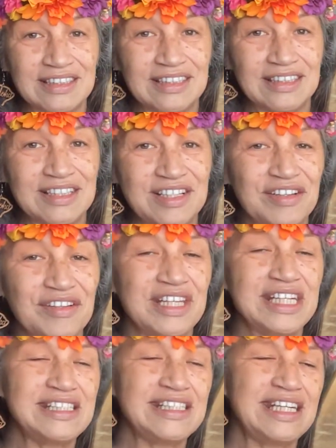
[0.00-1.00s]
So
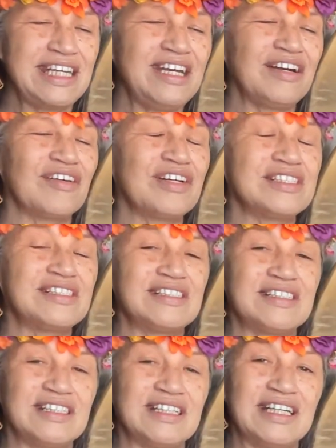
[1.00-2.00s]
this here is
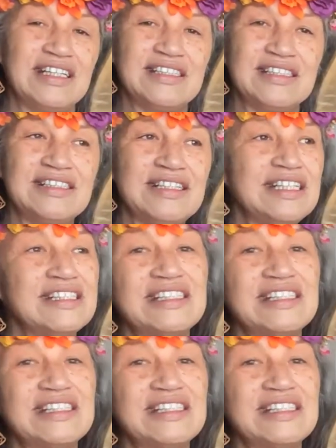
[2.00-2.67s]
a